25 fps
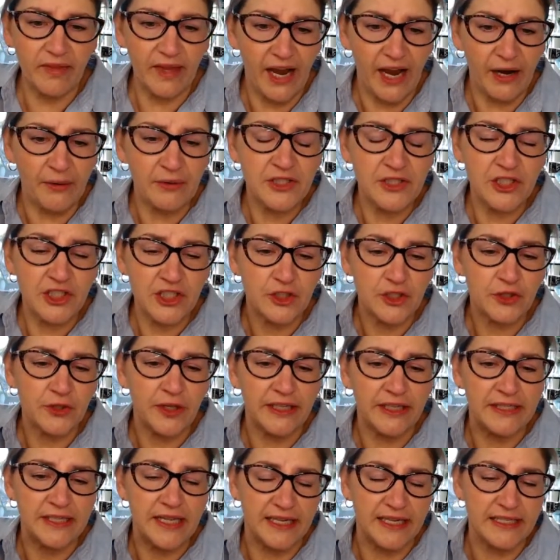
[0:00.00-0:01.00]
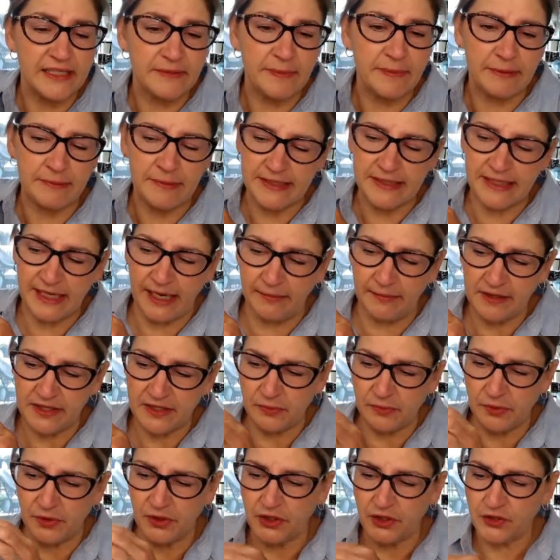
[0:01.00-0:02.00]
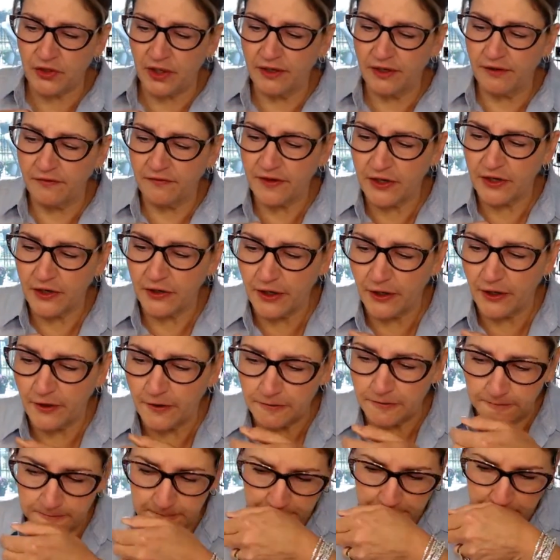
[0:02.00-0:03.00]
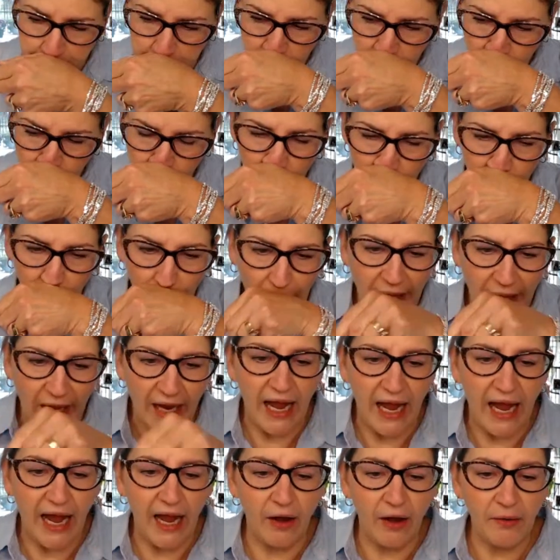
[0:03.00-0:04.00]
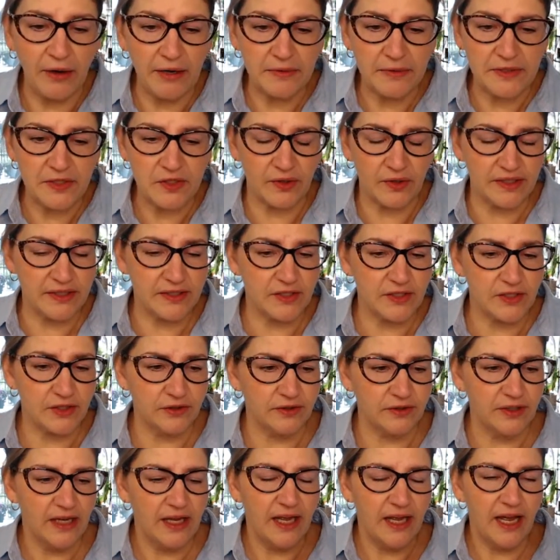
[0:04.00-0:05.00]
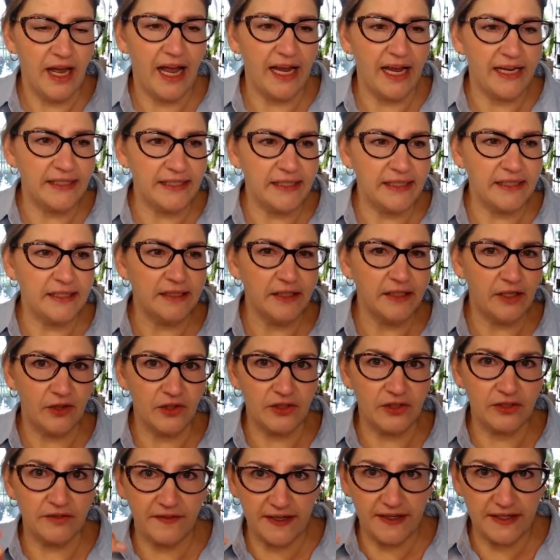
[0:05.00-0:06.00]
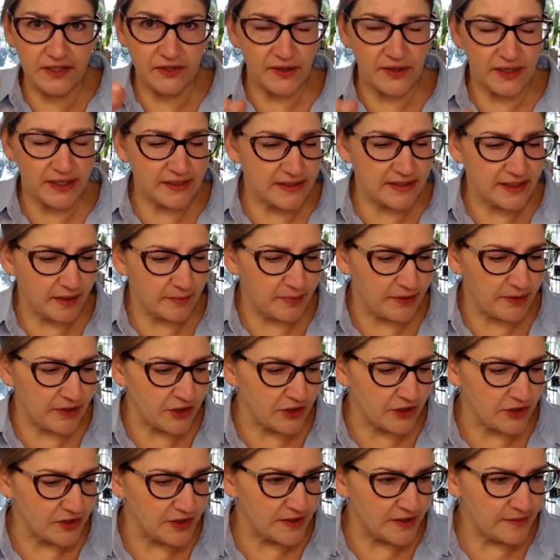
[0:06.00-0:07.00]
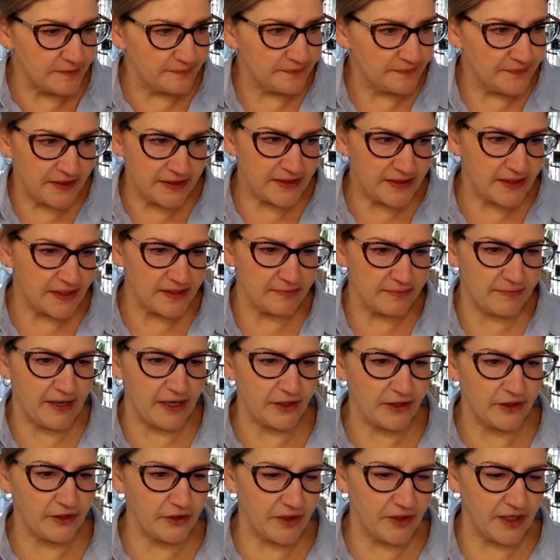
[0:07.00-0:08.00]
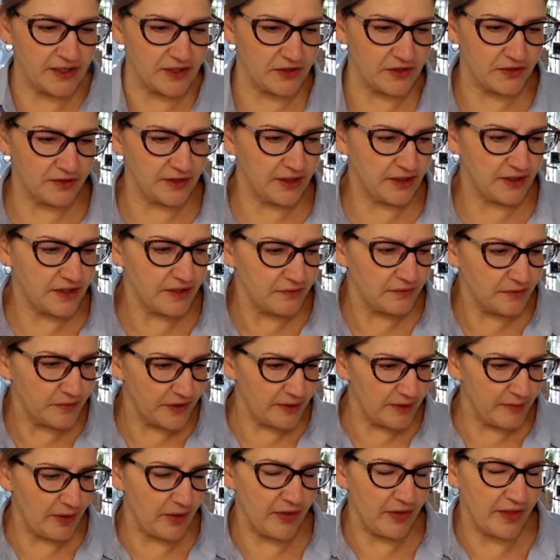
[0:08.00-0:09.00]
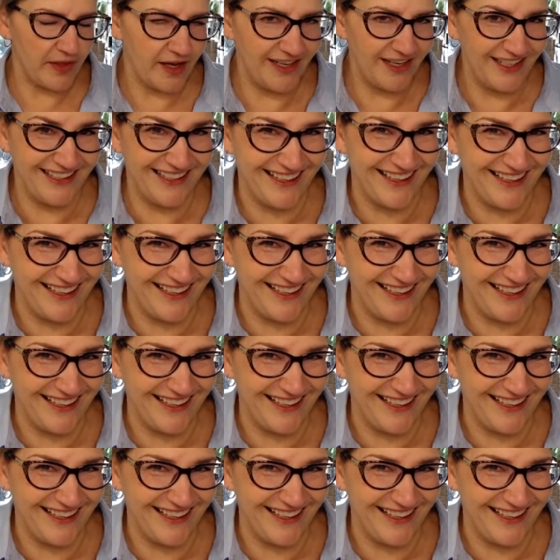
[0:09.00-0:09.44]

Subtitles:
I was just I spent my time this morning trying to figure out how I was going to, I need another device so I can take pictures. It doesn't matter. You guys don't need to worry about that.